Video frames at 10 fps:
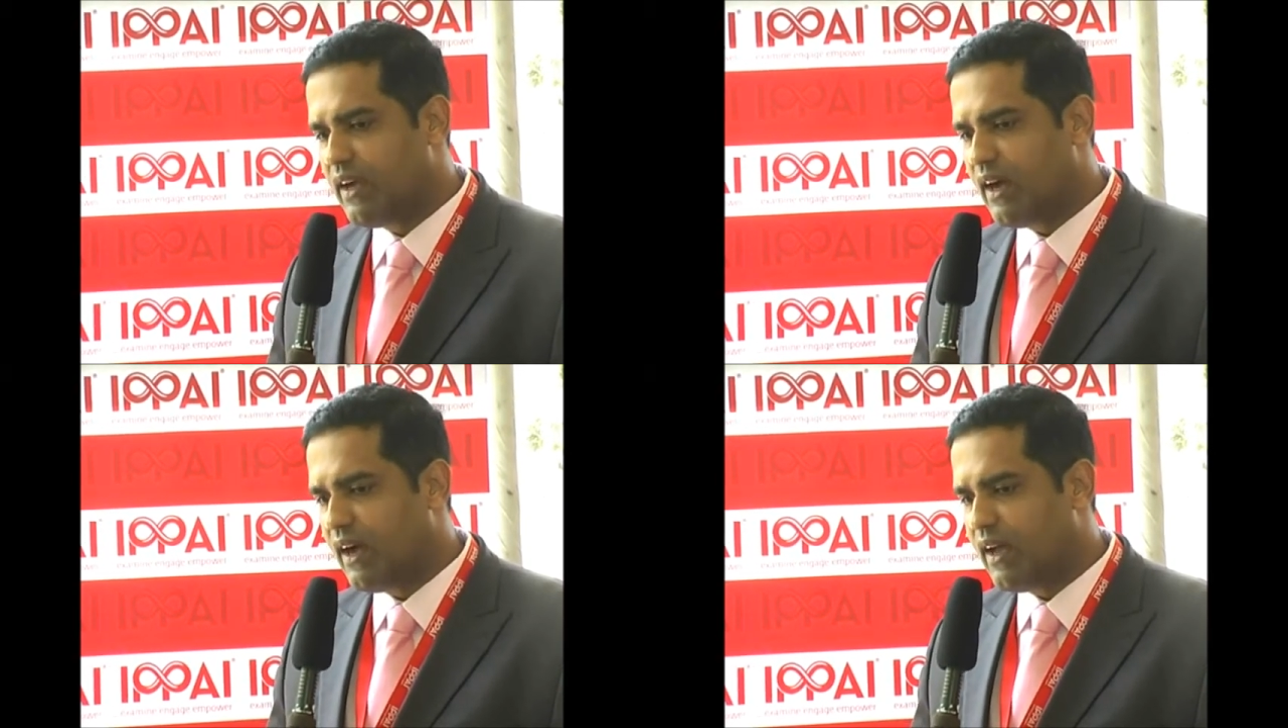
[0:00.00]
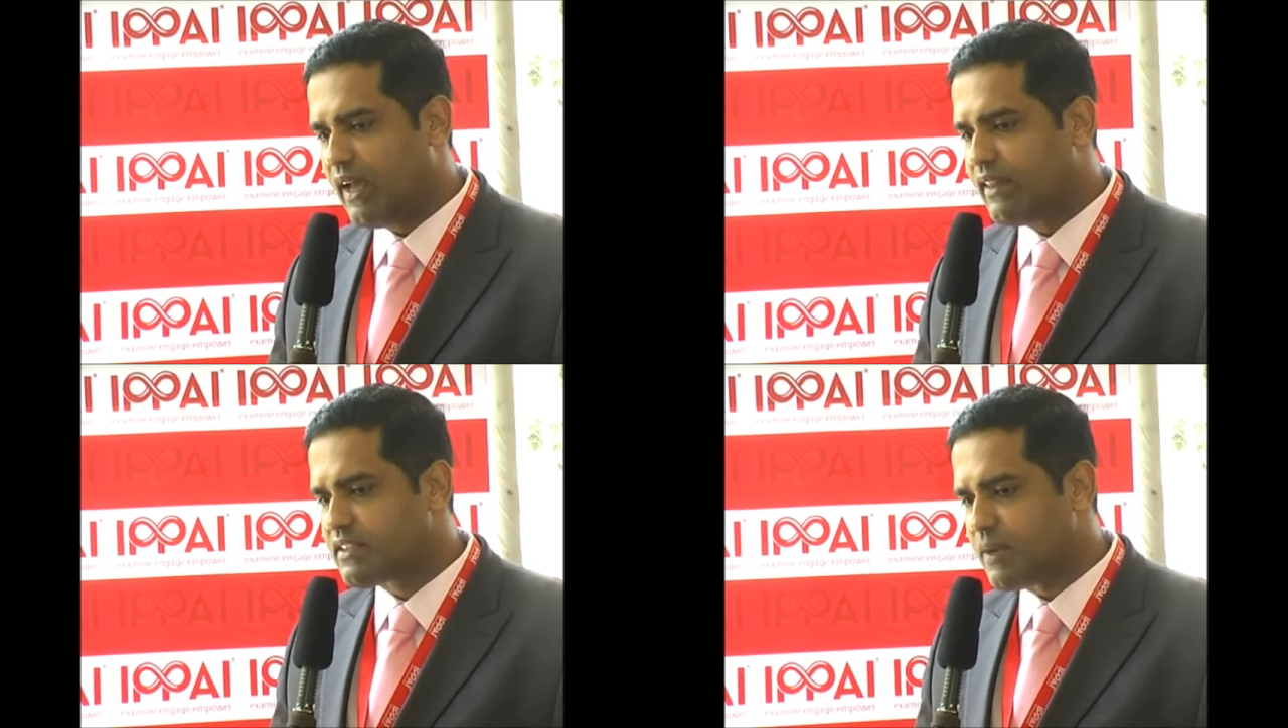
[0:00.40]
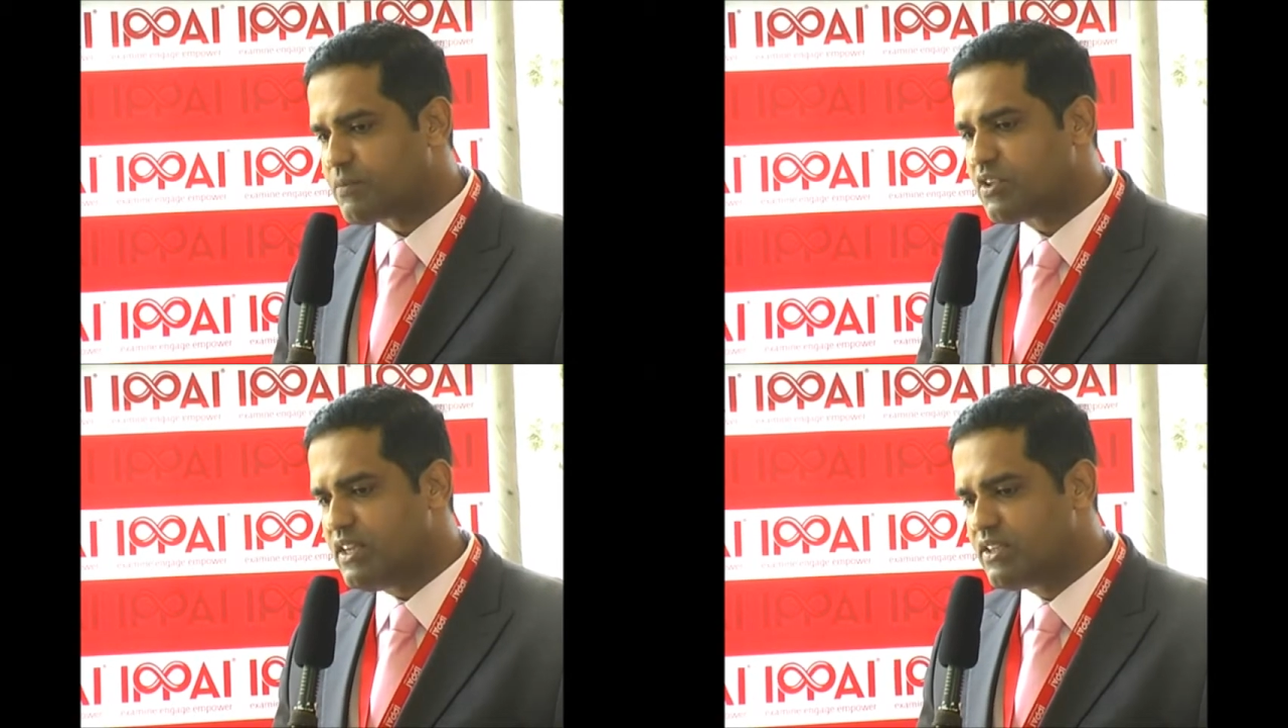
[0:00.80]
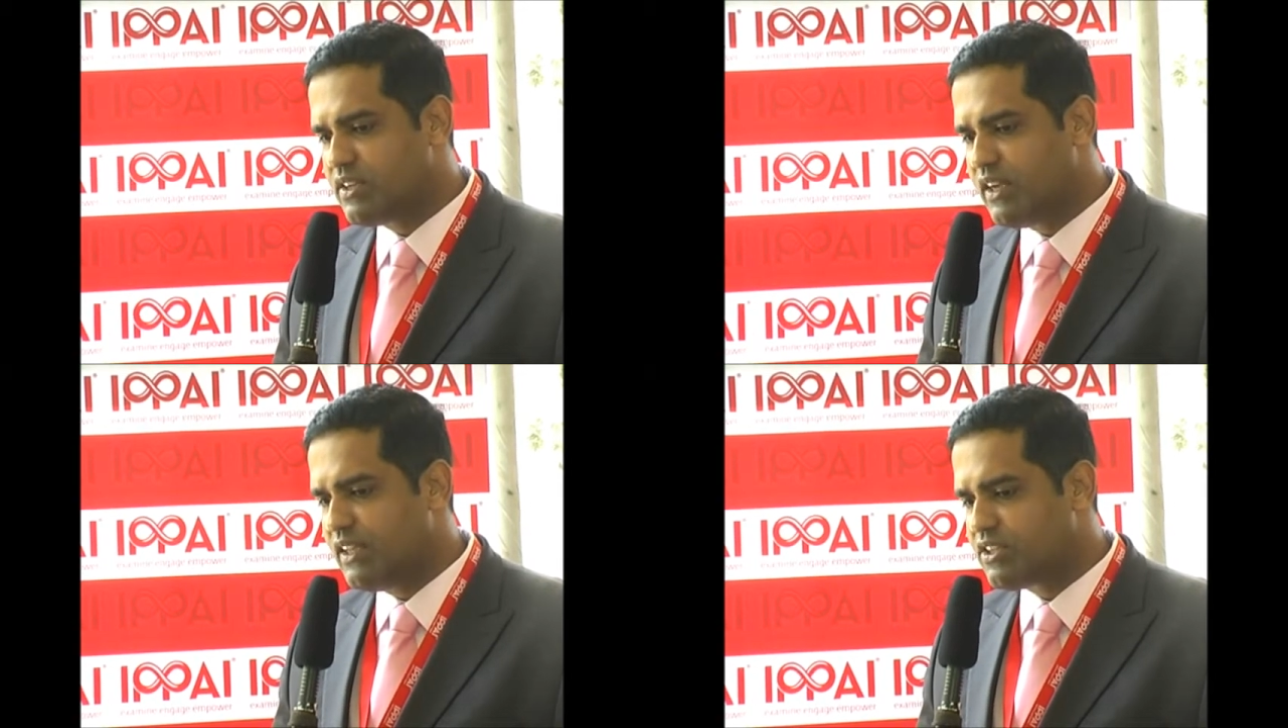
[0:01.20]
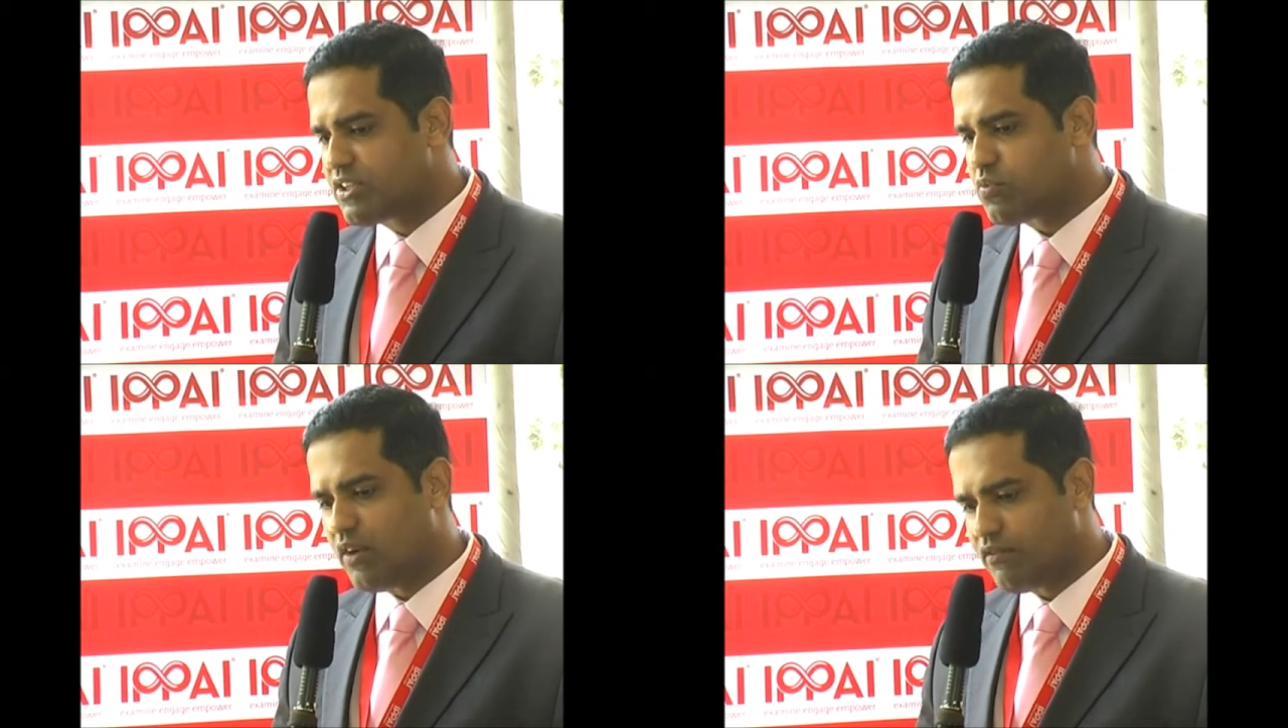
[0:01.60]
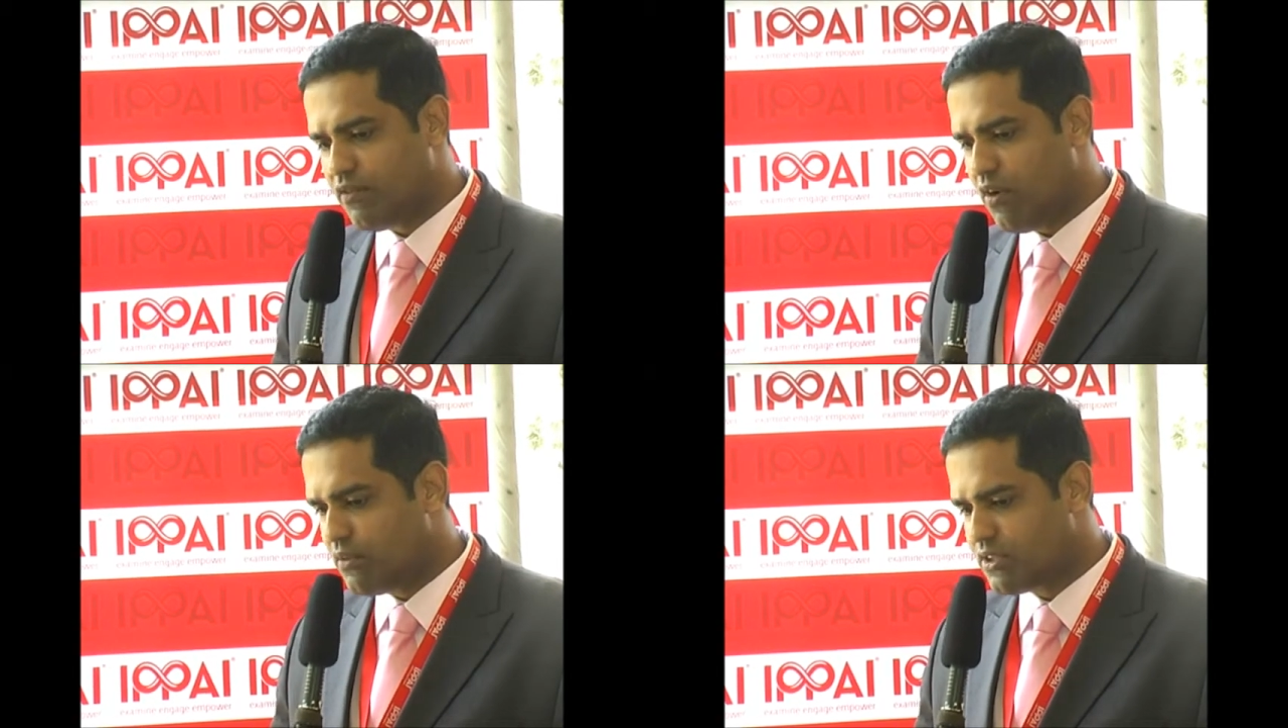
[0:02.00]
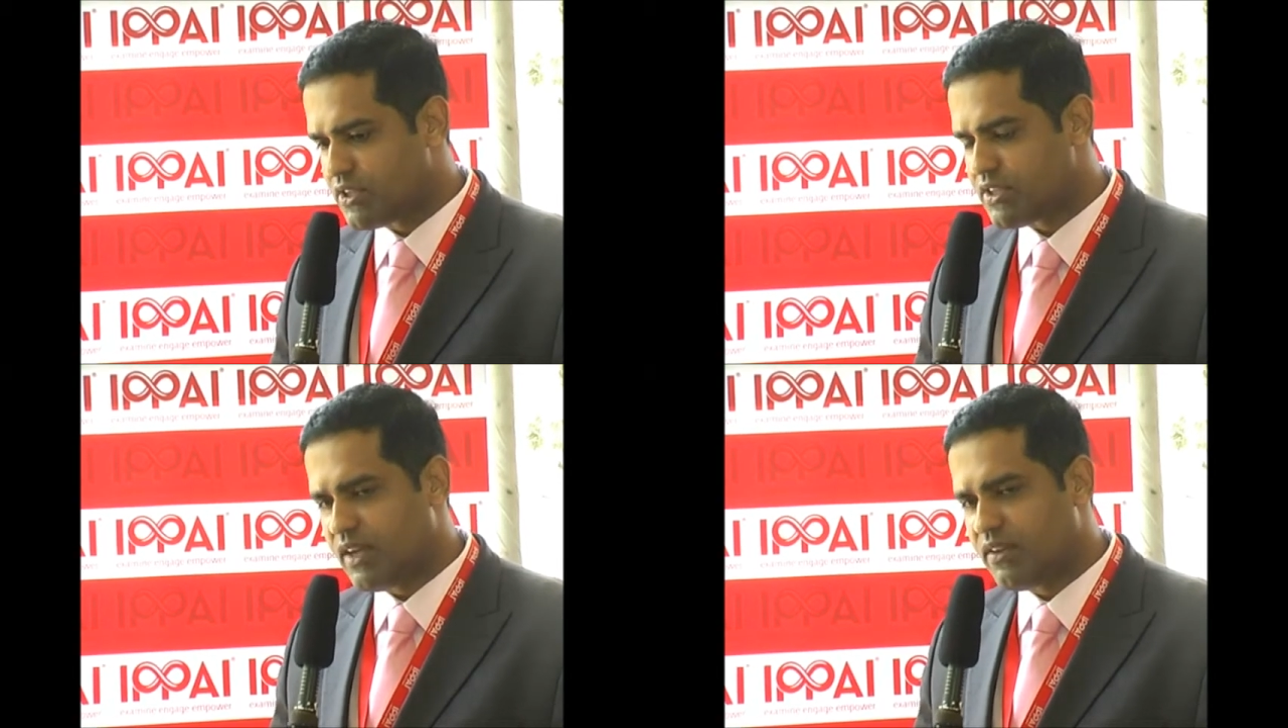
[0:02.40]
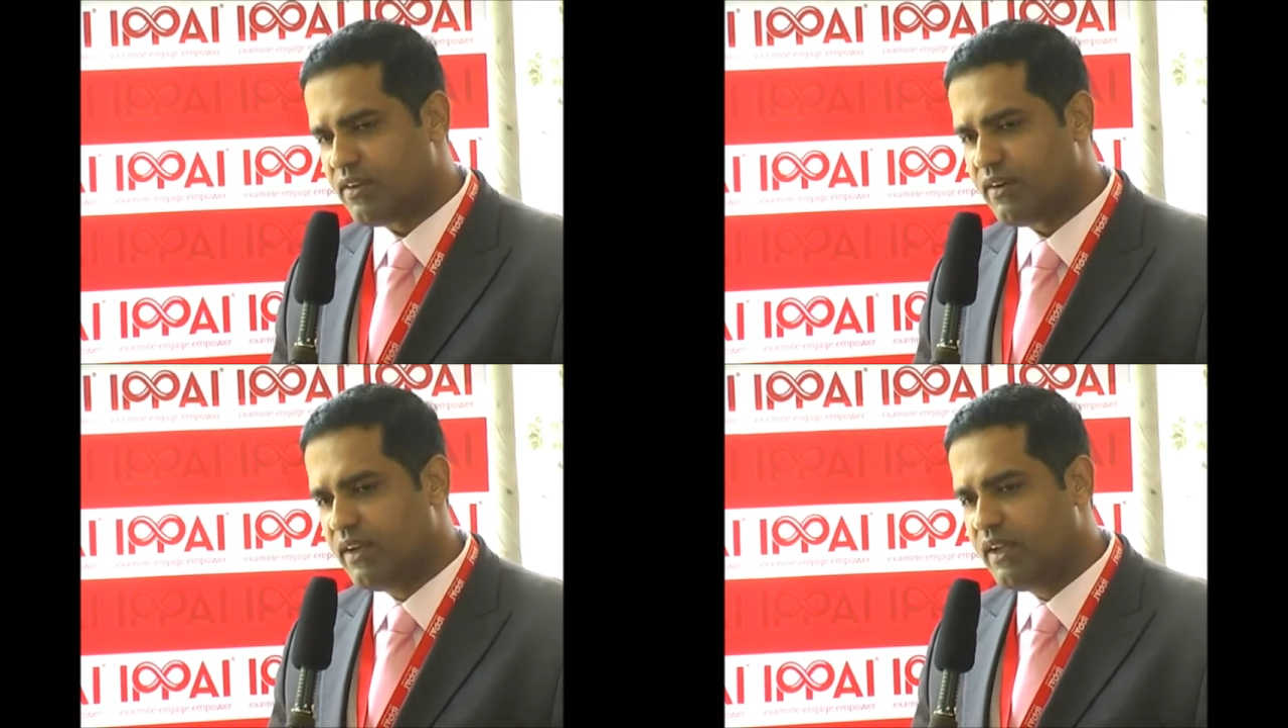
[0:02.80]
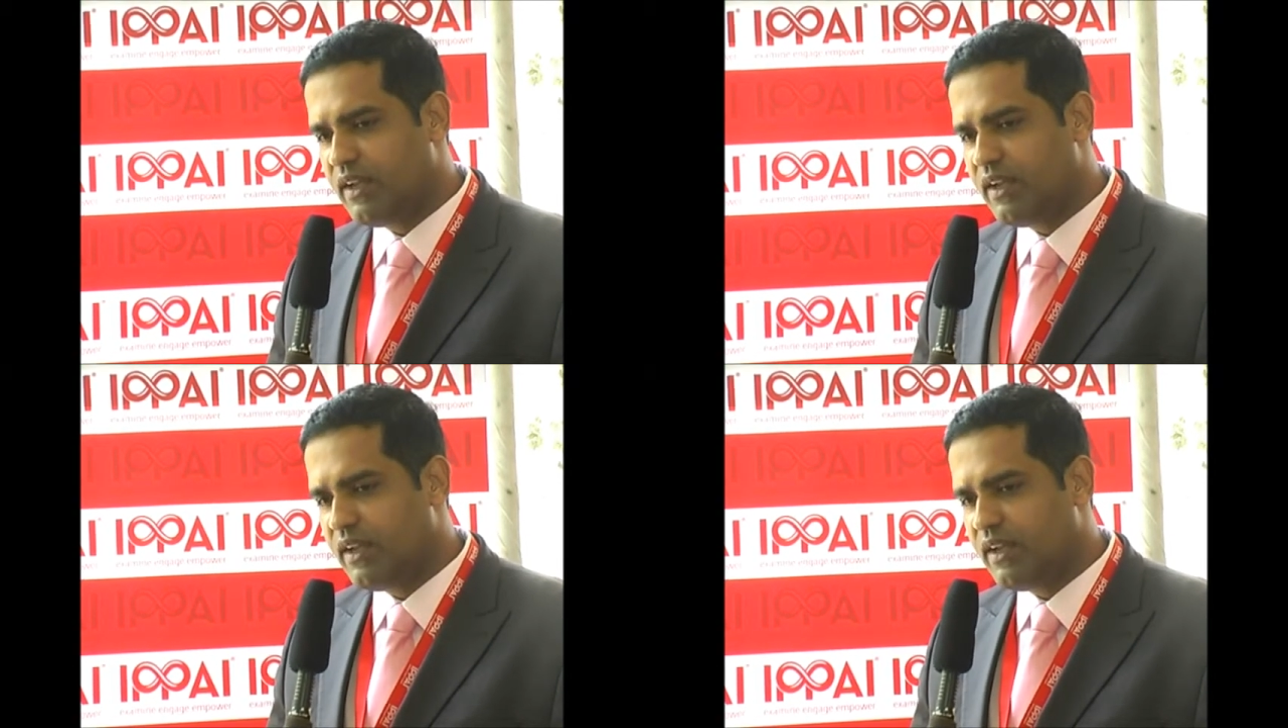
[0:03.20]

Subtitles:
and the subsidy is really just one form versus another,